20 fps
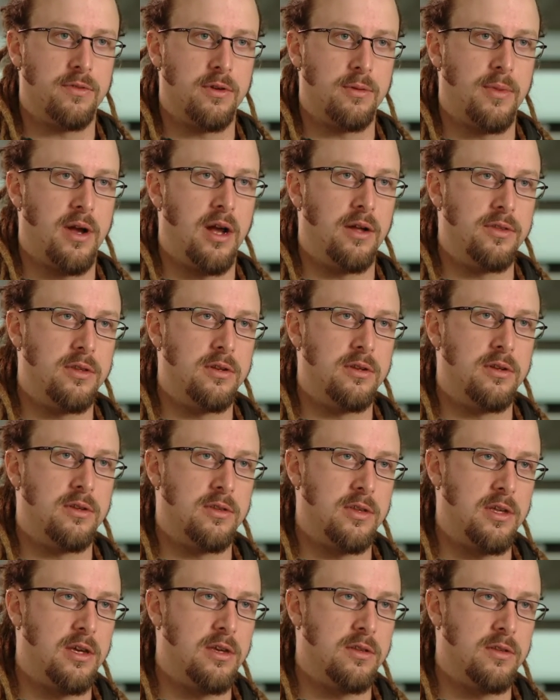and about the
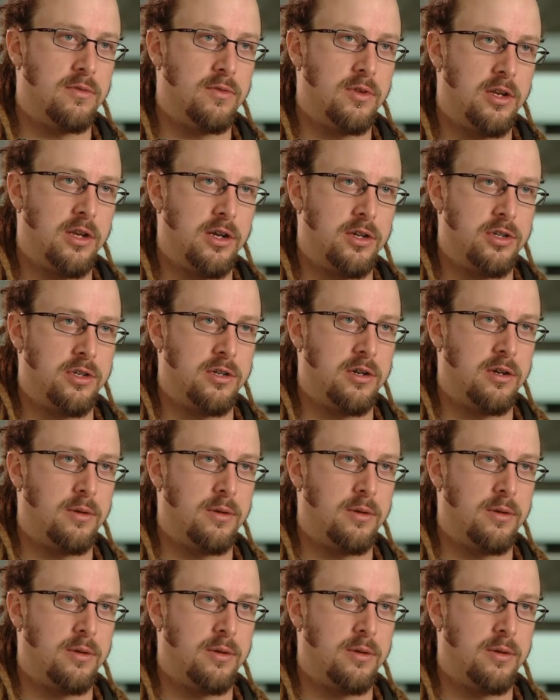disease of addiction,